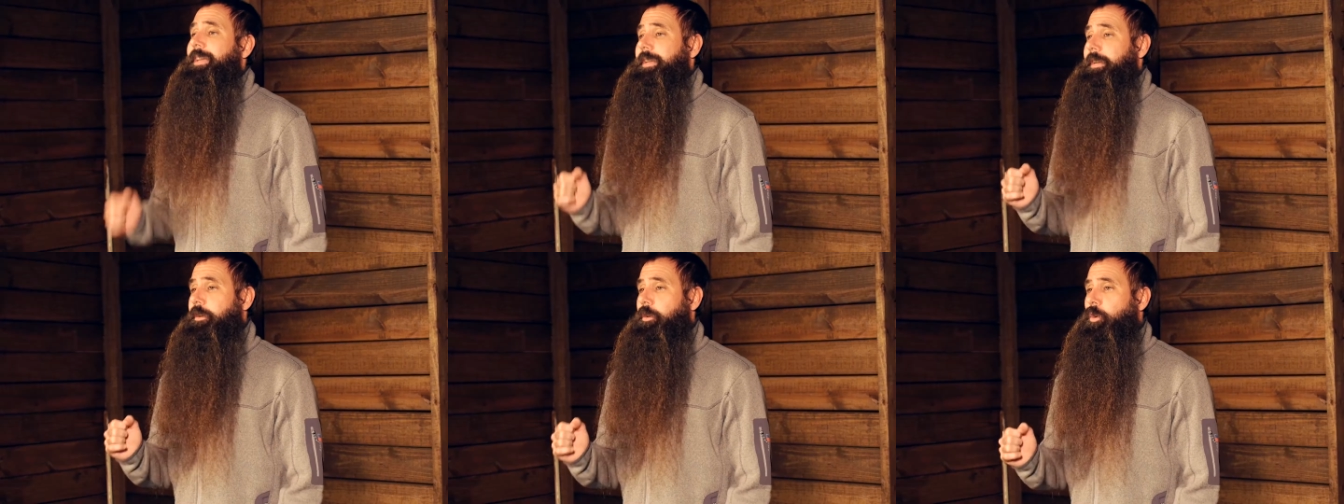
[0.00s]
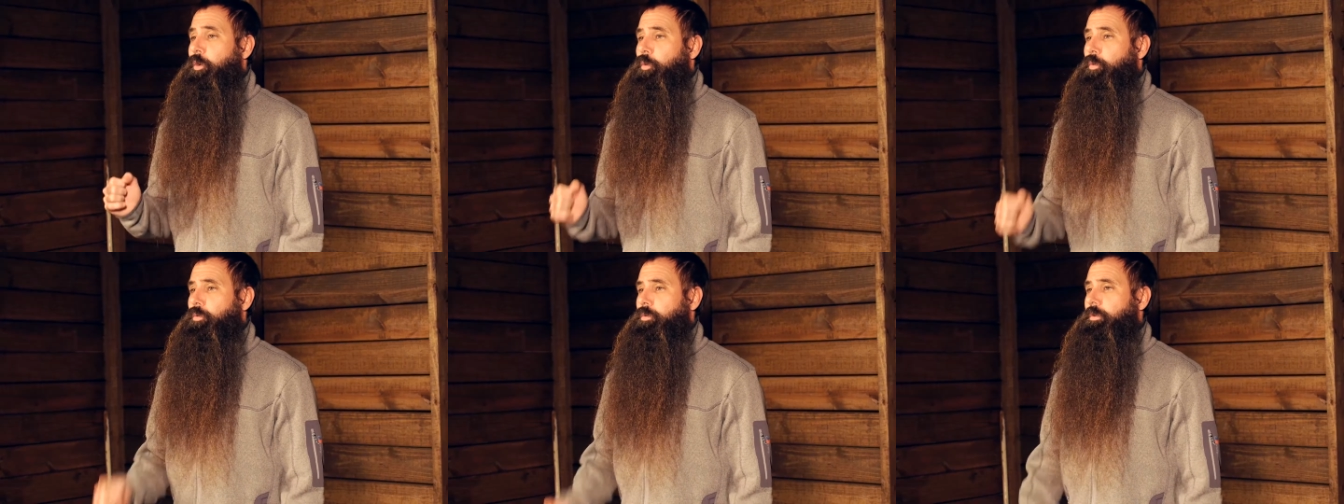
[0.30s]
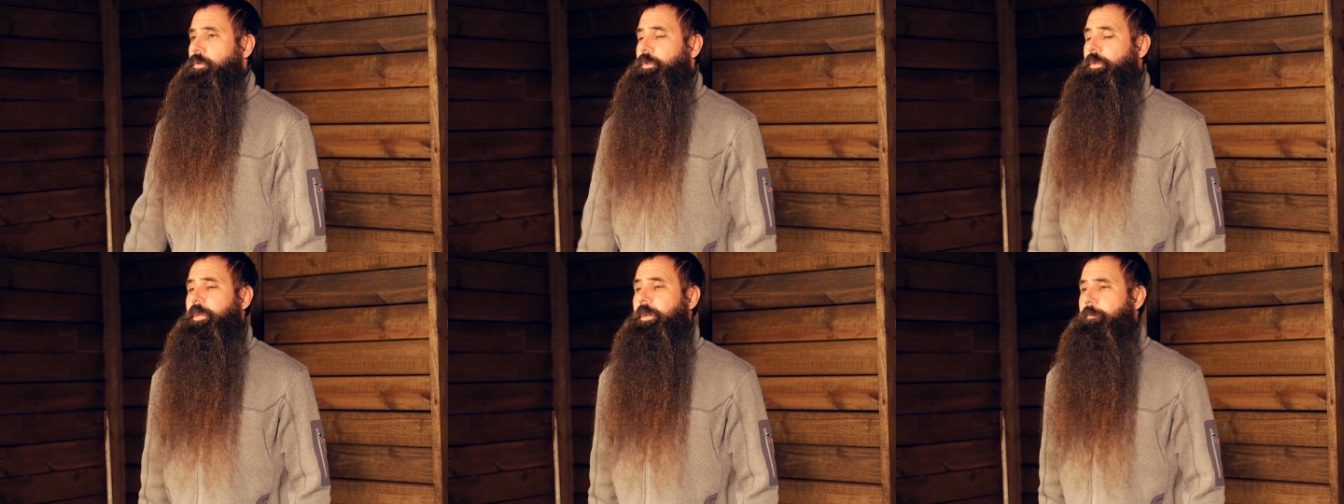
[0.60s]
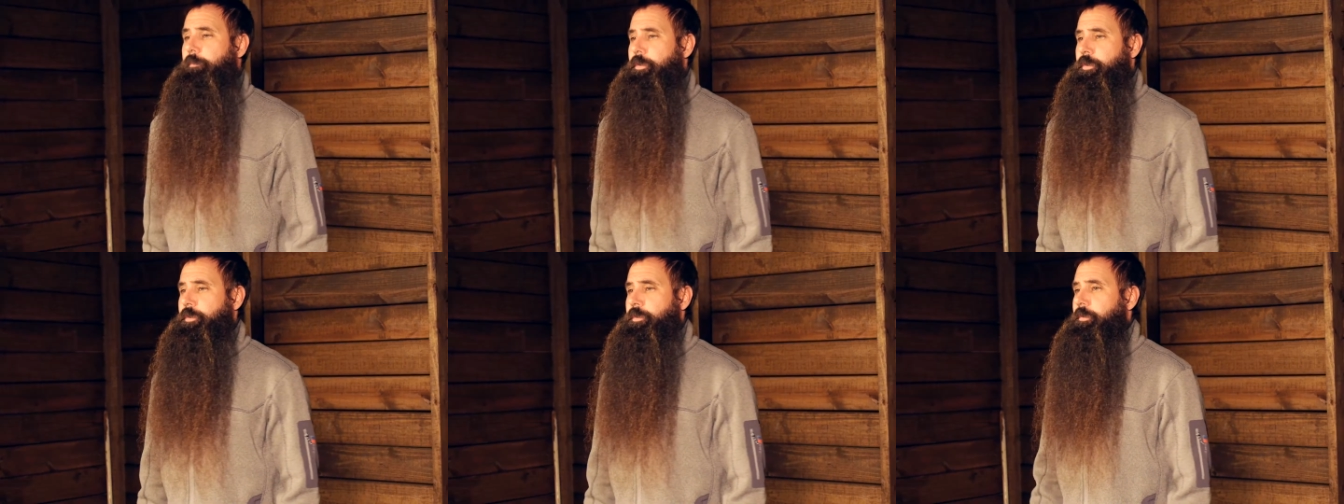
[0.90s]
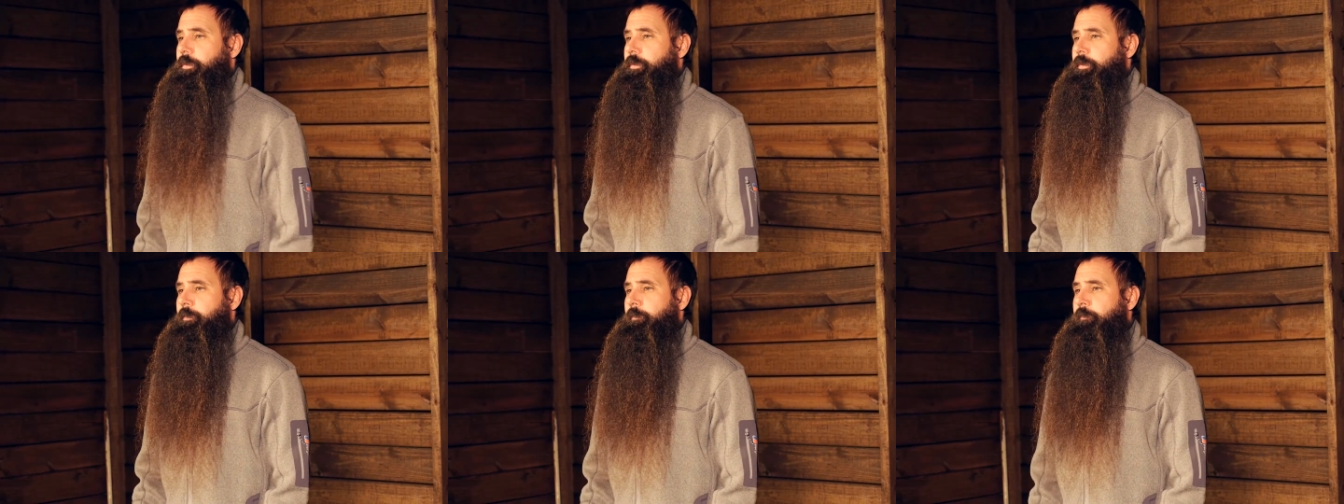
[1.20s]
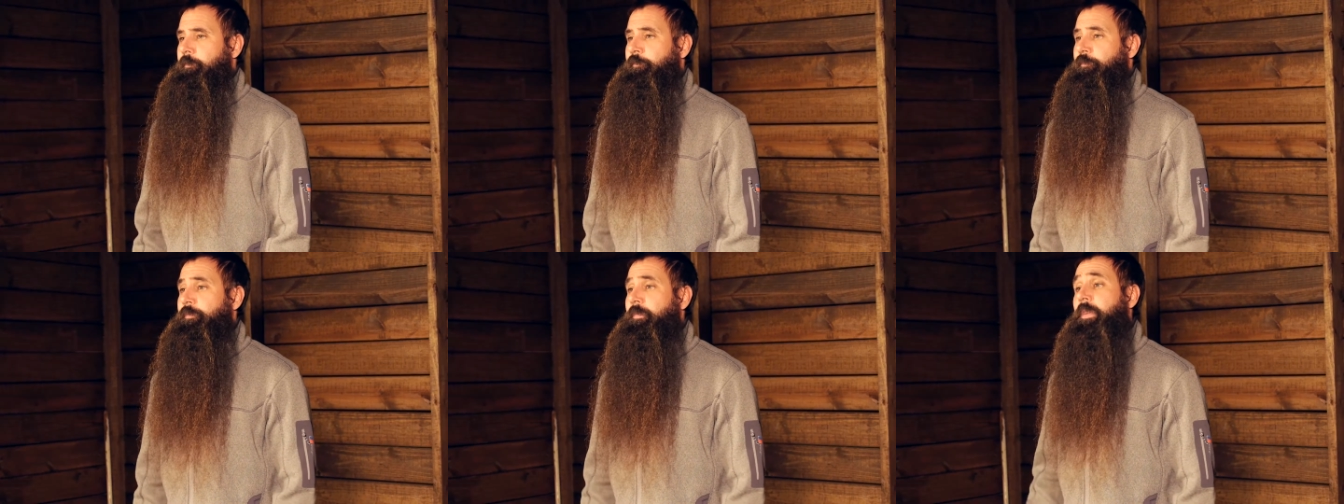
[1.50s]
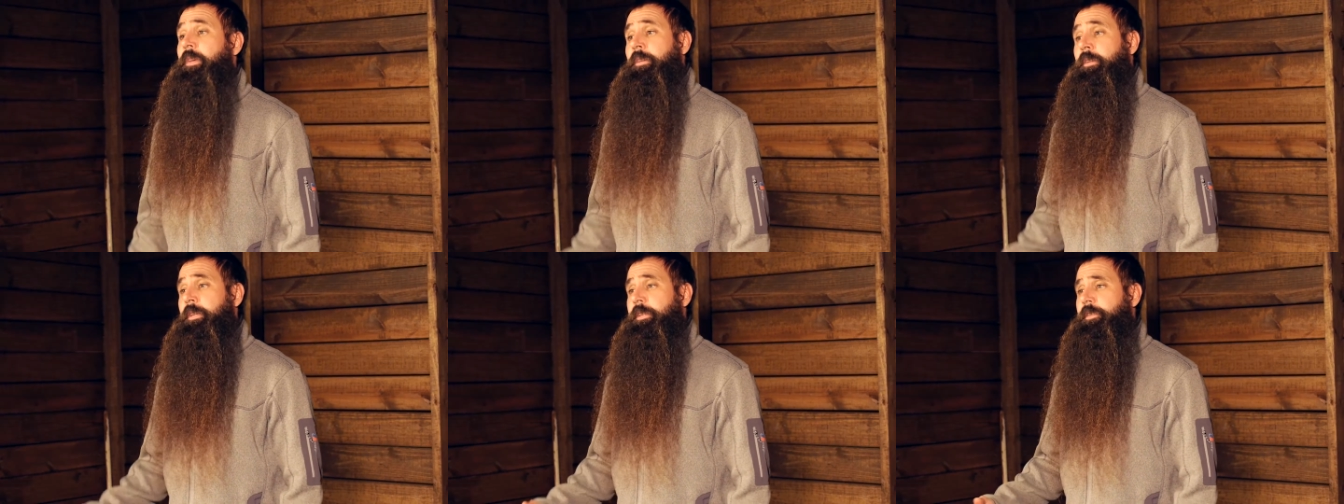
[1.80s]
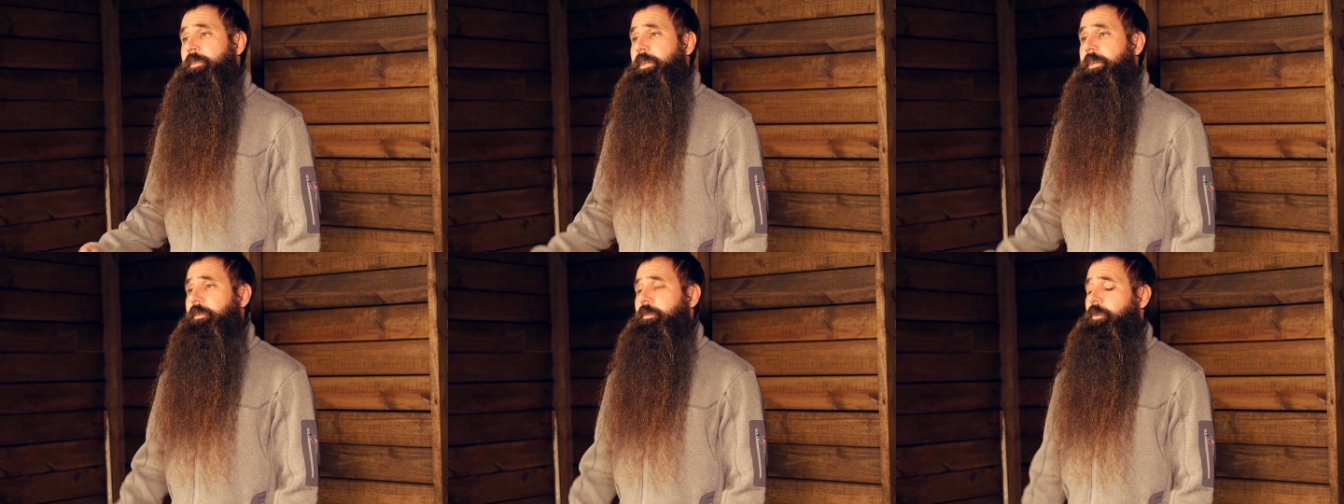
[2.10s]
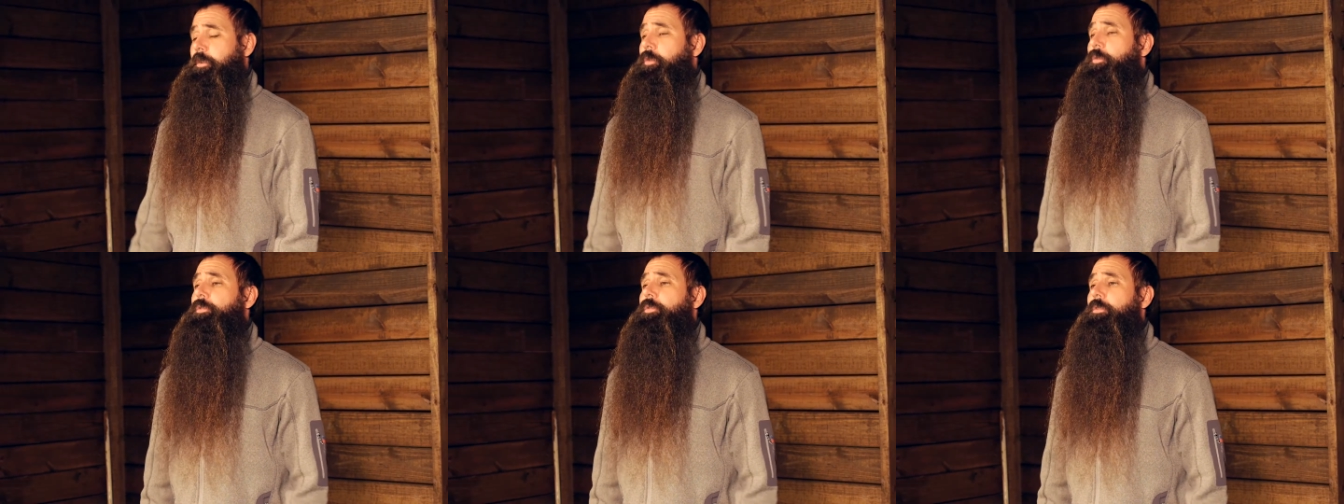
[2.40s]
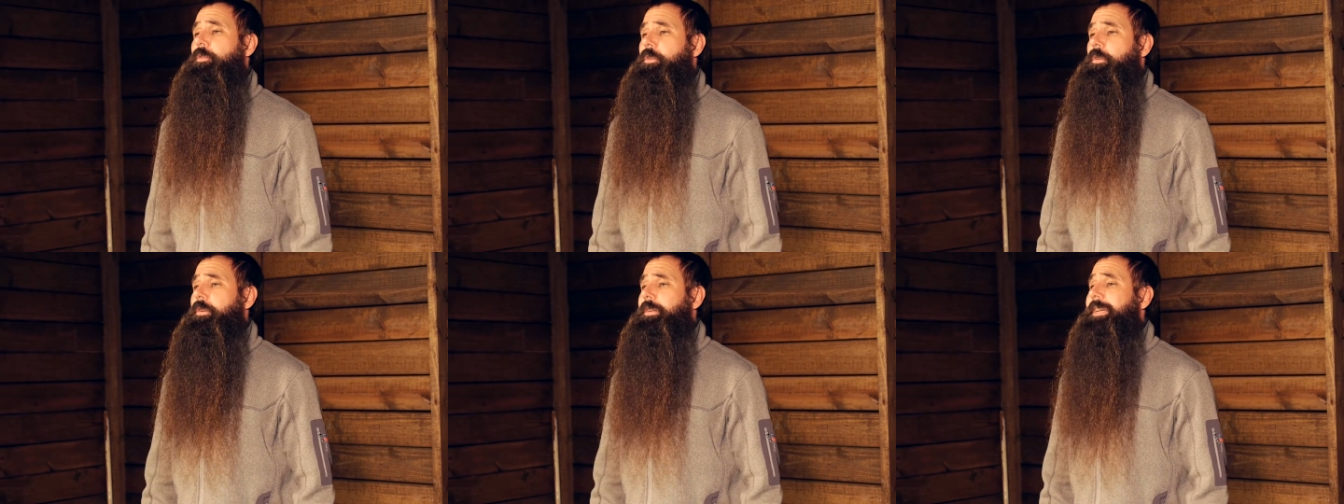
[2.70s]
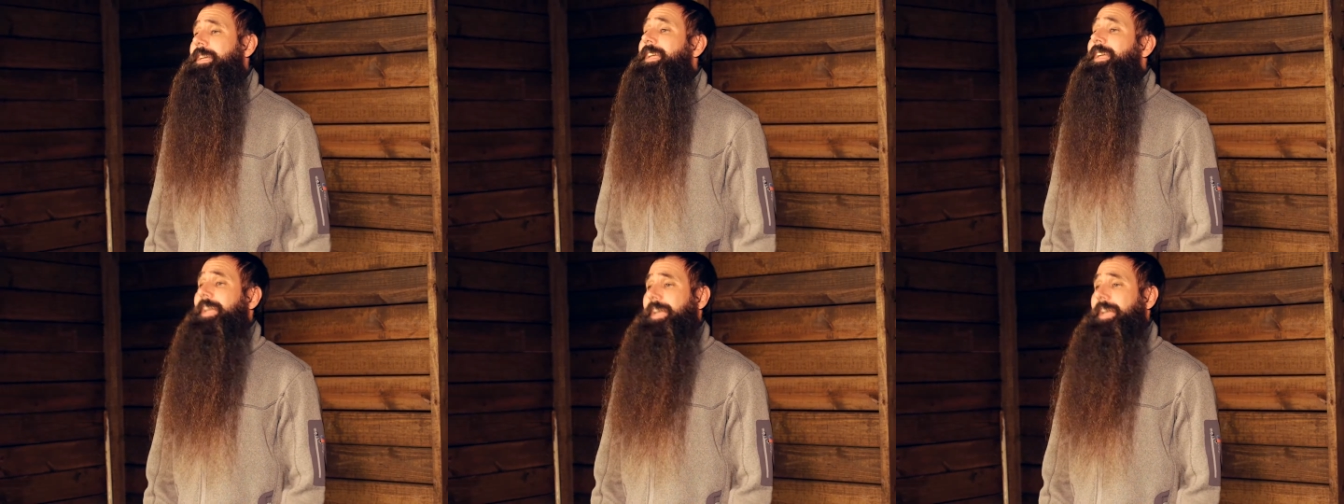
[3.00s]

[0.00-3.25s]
in colder temperatures. Let's take a closer look